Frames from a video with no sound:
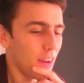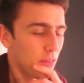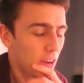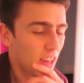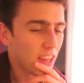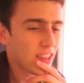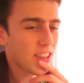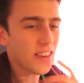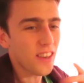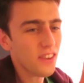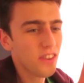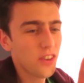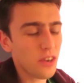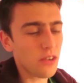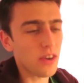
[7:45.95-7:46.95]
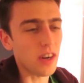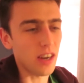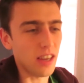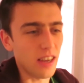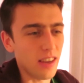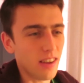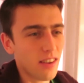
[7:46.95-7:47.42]
Like the test
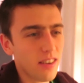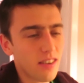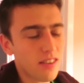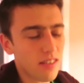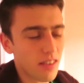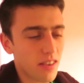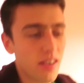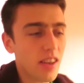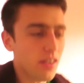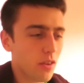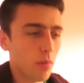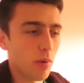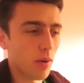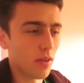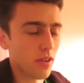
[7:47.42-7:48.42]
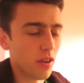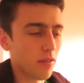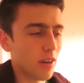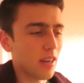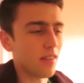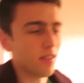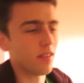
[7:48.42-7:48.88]
currently sets up all the stuff
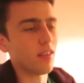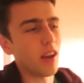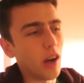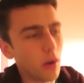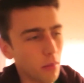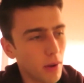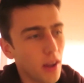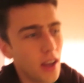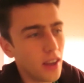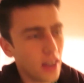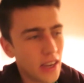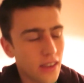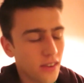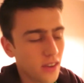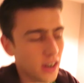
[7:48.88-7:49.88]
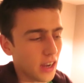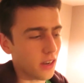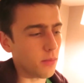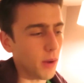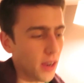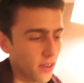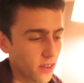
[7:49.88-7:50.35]
it needs to set up, hits the
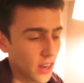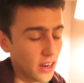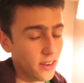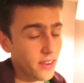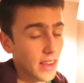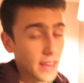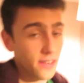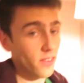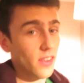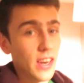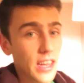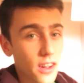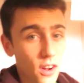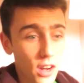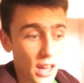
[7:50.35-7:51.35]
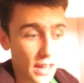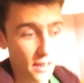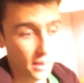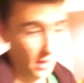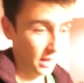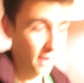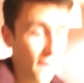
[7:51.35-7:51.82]
database, and tests that it got
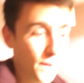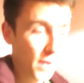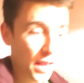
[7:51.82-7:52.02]
like a